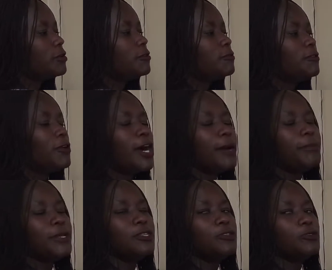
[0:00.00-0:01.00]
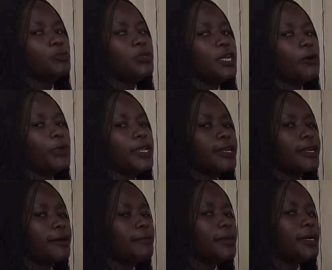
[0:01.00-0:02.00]
4 happens to be a weak
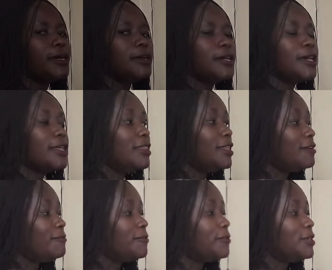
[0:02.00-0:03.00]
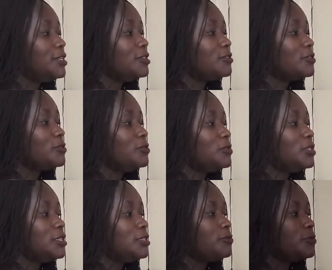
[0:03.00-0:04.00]
number. Therefore, it is not going to
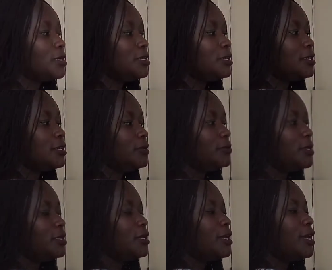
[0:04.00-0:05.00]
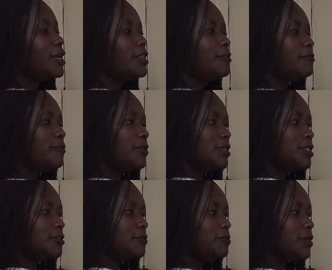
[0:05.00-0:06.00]
change 1 in any way, and the 4
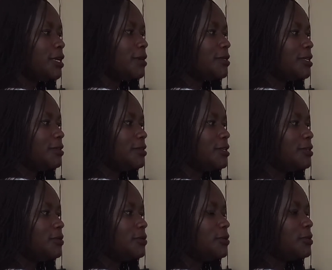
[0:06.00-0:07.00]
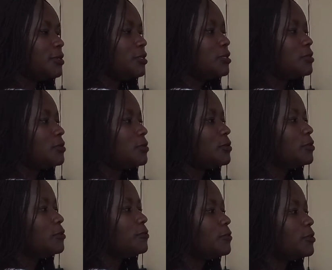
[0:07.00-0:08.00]
itself becomes a 0. So
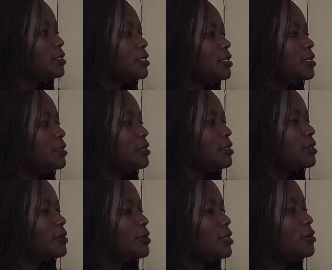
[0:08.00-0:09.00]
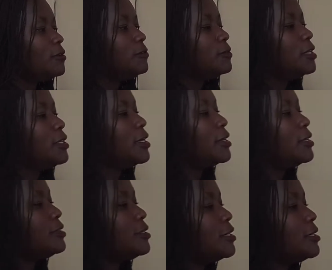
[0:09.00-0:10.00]
14 rounded off to the
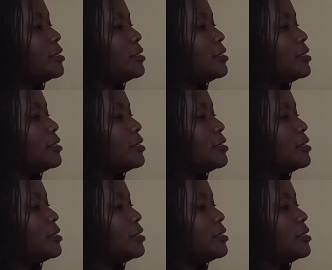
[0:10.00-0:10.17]
nearest tens